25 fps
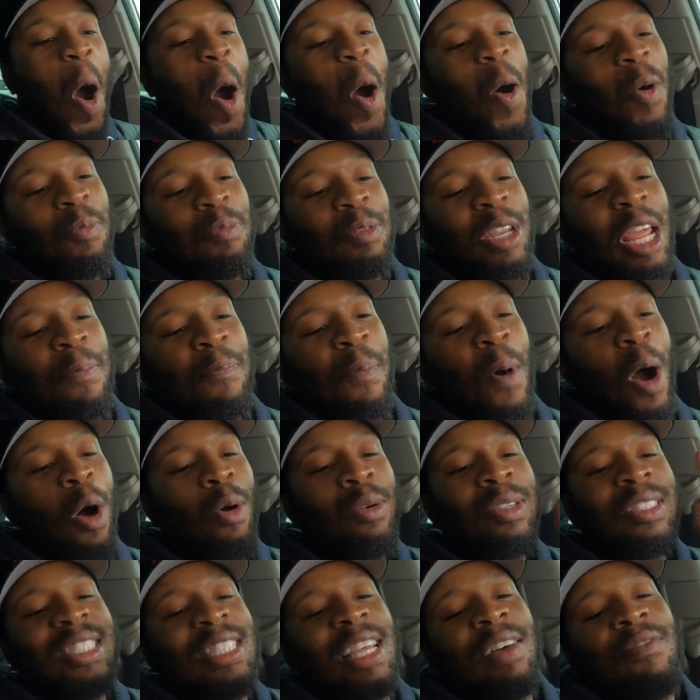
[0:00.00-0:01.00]
Home
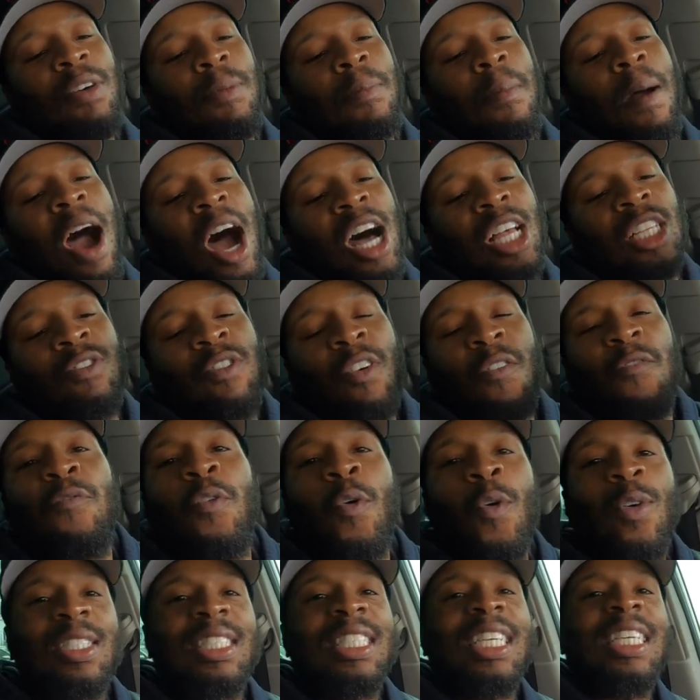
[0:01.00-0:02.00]
Depot, seven miles for
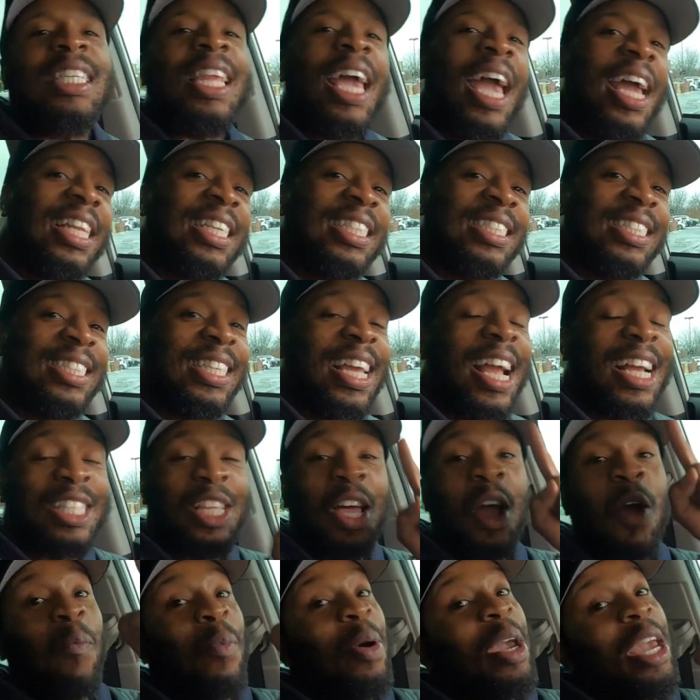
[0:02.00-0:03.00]

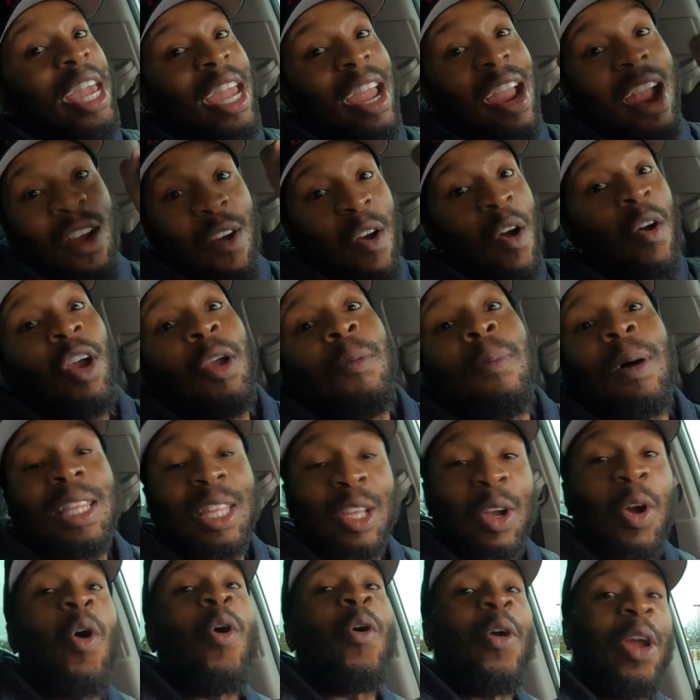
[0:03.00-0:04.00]
1486. We here, we
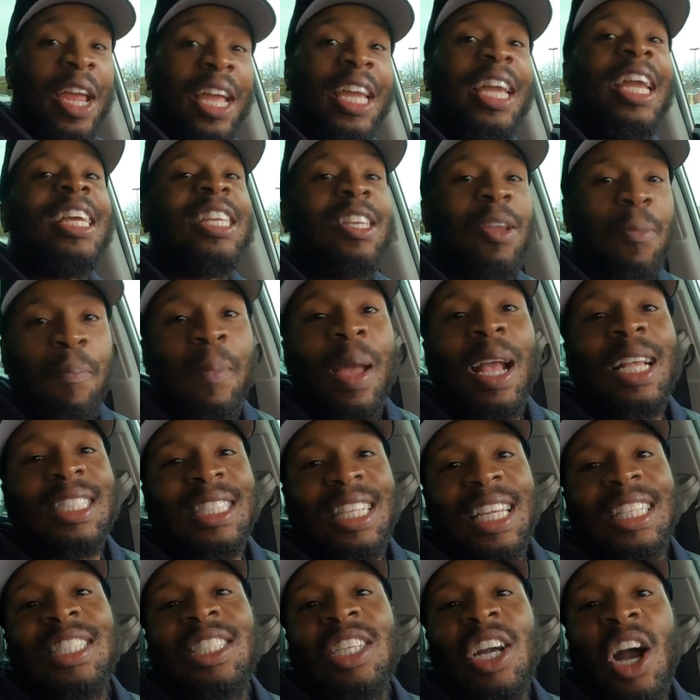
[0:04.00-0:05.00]
about to go ahead and get in the
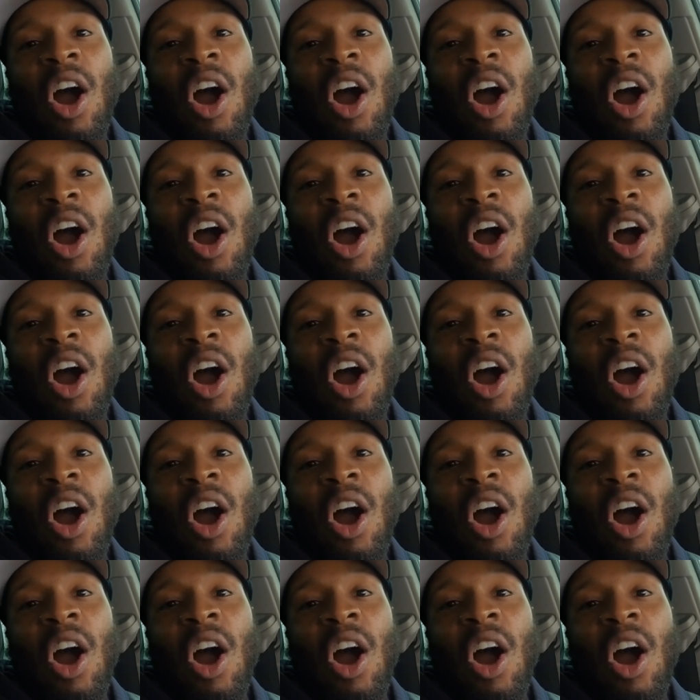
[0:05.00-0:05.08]
mix, let's